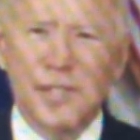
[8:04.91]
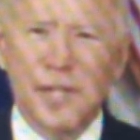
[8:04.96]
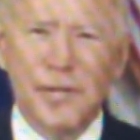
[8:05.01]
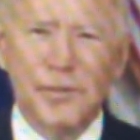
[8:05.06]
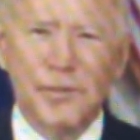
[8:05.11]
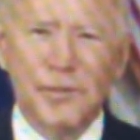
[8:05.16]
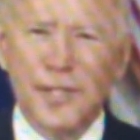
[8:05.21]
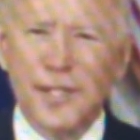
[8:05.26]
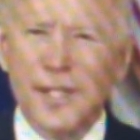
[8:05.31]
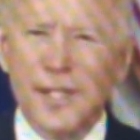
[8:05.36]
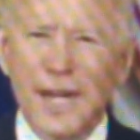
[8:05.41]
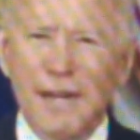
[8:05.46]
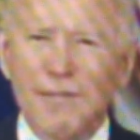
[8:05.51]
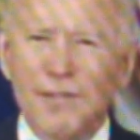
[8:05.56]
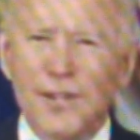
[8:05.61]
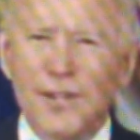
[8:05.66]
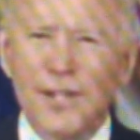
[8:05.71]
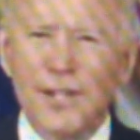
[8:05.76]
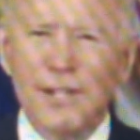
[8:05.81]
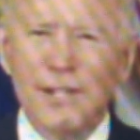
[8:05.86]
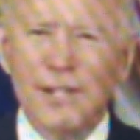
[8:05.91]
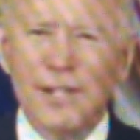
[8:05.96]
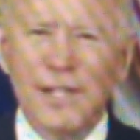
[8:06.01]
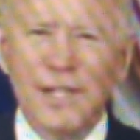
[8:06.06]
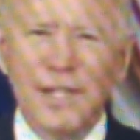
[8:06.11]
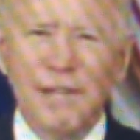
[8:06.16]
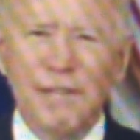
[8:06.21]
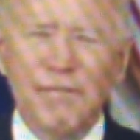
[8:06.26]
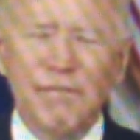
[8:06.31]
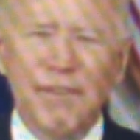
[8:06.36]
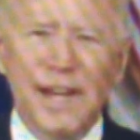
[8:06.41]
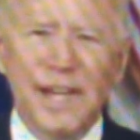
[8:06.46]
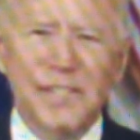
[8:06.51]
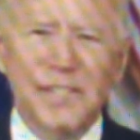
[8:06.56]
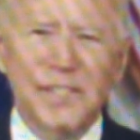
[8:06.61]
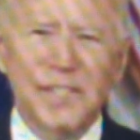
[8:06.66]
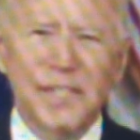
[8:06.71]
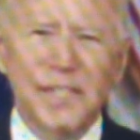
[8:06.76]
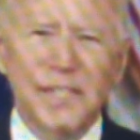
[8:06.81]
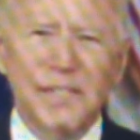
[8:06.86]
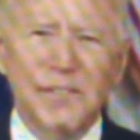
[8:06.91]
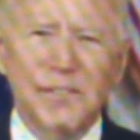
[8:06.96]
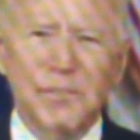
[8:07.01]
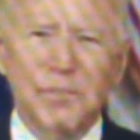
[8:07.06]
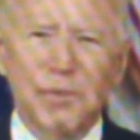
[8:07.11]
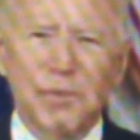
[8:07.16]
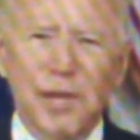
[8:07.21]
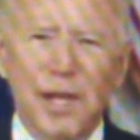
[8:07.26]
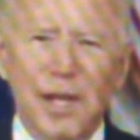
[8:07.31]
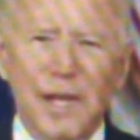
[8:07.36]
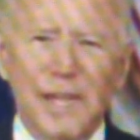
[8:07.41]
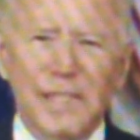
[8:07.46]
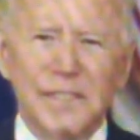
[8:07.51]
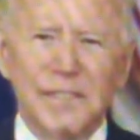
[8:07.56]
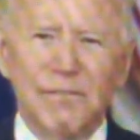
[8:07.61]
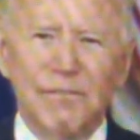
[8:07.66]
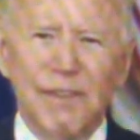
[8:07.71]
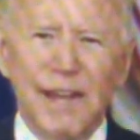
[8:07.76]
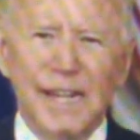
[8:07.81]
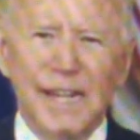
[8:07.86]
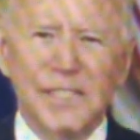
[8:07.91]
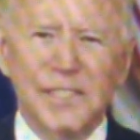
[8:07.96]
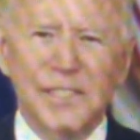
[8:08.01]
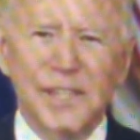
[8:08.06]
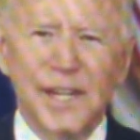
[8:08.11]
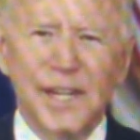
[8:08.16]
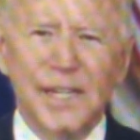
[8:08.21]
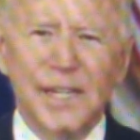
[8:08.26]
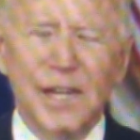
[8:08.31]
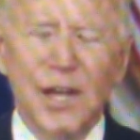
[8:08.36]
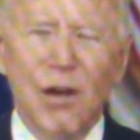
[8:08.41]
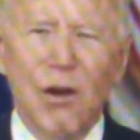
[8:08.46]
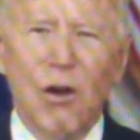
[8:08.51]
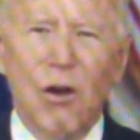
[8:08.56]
country didn't have nearly enough vaccine supply to vaccinate